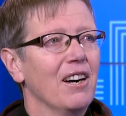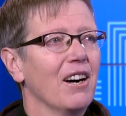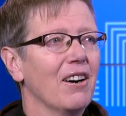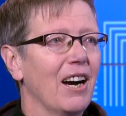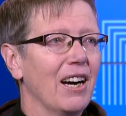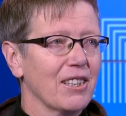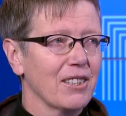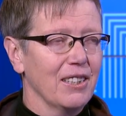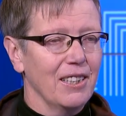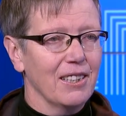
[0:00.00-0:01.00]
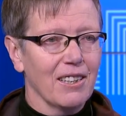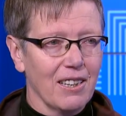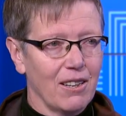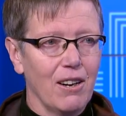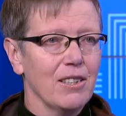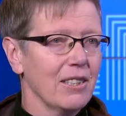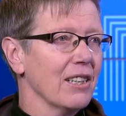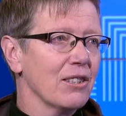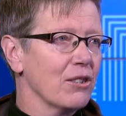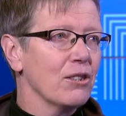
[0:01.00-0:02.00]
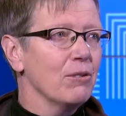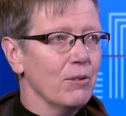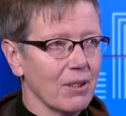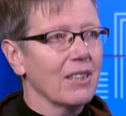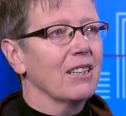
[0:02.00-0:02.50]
are actually causing us to